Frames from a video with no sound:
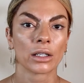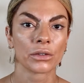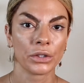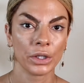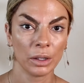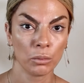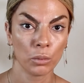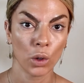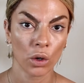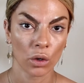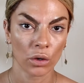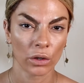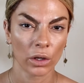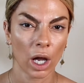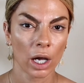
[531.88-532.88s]
cream
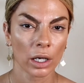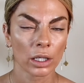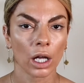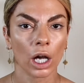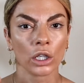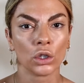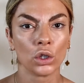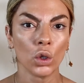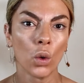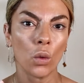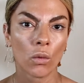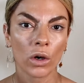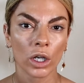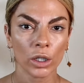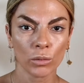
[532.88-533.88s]
product, I
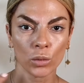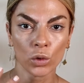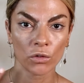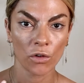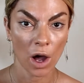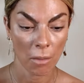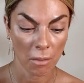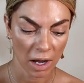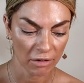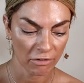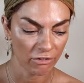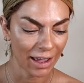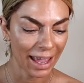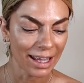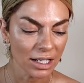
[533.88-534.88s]
don't want to move on my
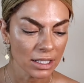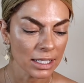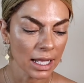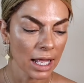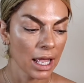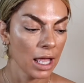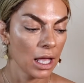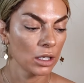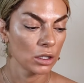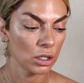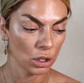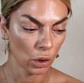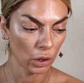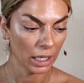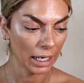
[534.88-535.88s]
face,
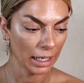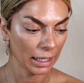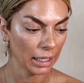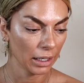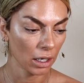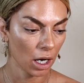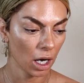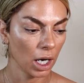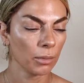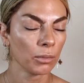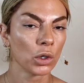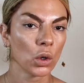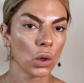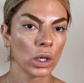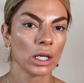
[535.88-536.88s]
so then here
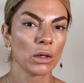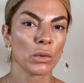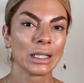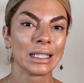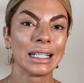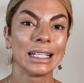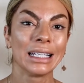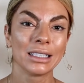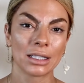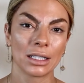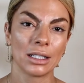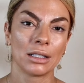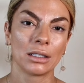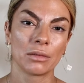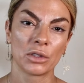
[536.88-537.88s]
I'm going with
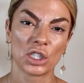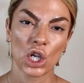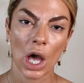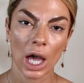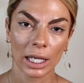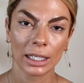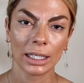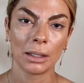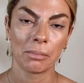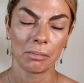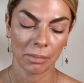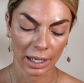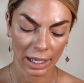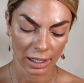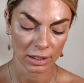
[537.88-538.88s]
little tiny
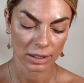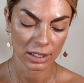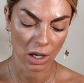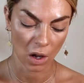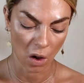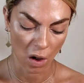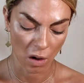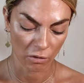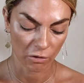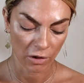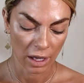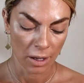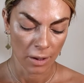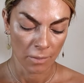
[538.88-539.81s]
bits of